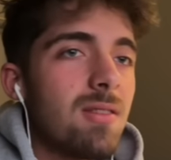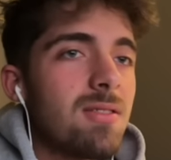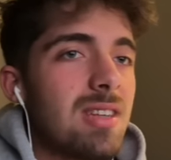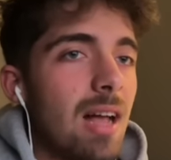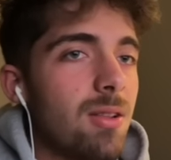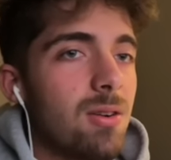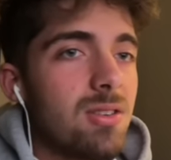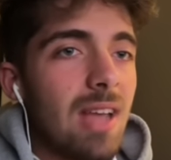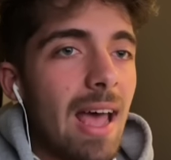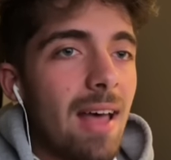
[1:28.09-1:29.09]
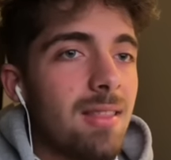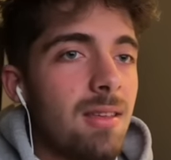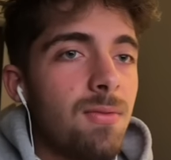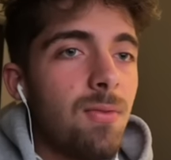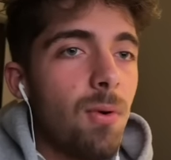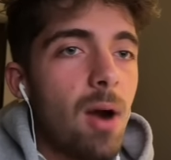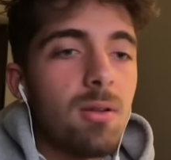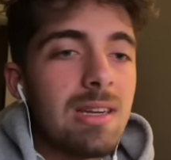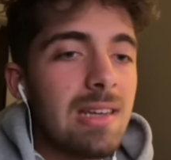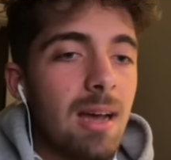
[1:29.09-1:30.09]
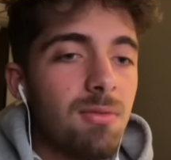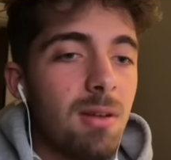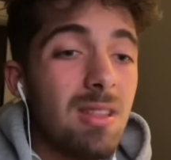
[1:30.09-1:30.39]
of sellers at the 4-hourly time frame,